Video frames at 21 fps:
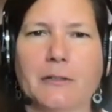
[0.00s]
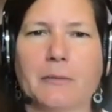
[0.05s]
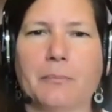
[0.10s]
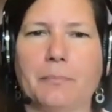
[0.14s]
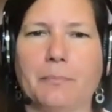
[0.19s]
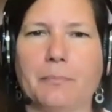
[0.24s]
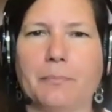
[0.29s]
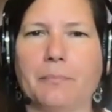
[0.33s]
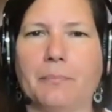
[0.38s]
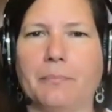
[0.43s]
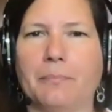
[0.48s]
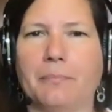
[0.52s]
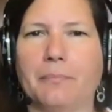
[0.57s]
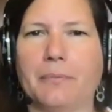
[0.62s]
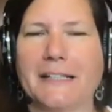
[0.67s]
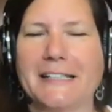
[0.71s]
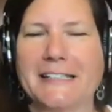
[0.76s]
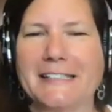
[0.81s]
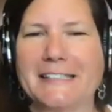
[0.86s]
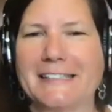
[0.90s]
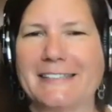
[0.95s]
a
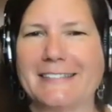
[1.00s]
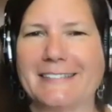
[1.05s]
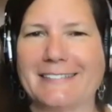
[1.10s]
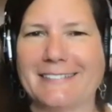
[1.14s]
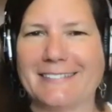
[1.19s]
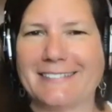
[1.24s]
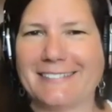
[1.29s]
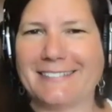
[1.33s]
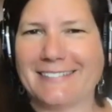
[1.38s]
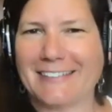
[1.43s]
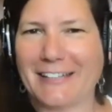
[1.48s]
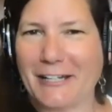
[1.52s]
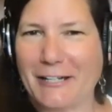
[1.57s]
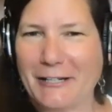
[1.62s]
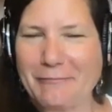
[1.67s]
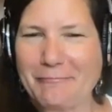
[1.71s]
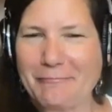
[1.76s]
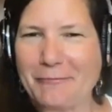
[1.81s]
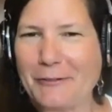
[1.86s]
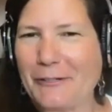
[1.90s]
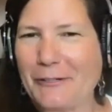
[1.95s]
place and
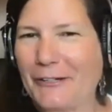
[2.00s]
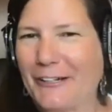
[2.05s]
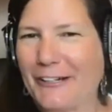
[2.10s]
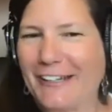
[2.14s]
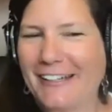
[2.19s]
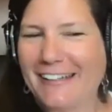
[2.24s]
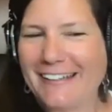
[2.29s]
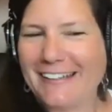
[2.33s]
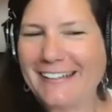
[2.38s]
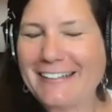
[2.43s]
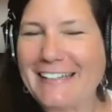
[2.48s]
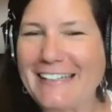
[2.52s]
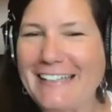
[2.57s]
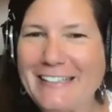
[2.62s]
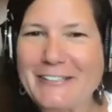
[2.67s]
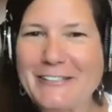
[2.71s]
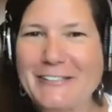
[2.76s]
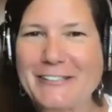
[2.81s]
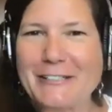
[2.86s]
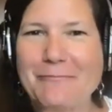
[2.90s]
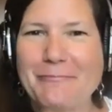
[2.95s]
time or
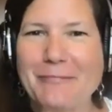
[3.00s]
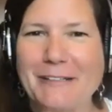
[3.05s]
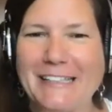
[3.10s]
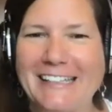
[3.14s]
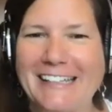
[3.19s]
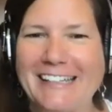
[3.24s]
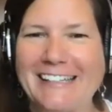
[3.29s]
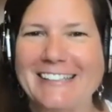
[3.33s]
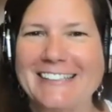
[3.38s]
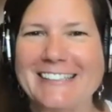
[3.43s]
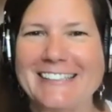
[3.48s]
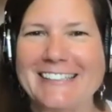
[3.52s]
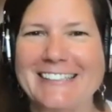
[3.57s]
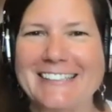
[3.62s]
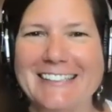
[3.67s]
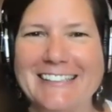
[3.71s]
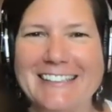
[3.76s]
into somebody else.